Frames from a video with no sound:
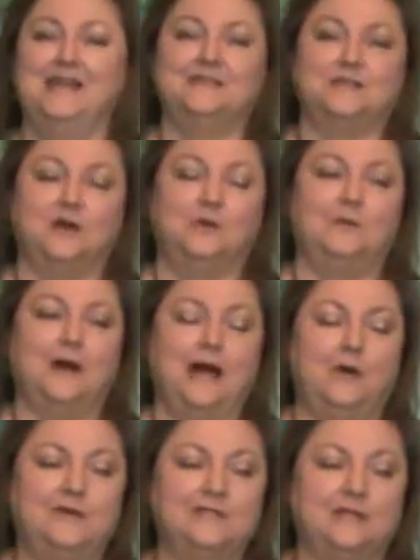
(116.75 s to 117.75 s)
So I
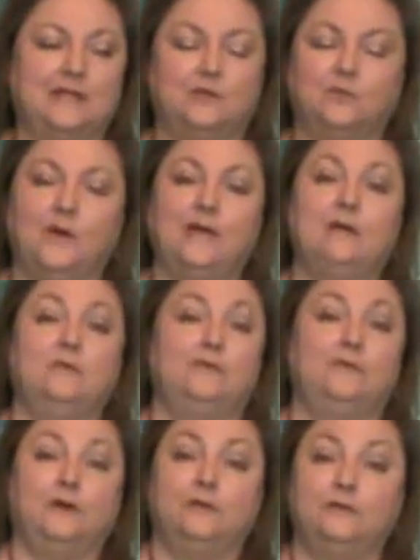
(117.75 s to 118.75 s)
always look at the Reiki will
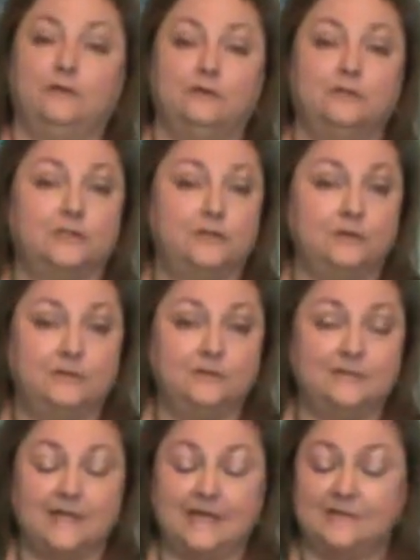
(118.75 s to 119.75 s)
flow through your
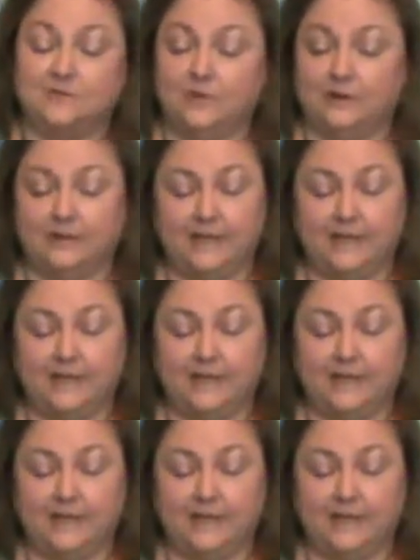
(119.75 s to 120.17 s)
shoes as well,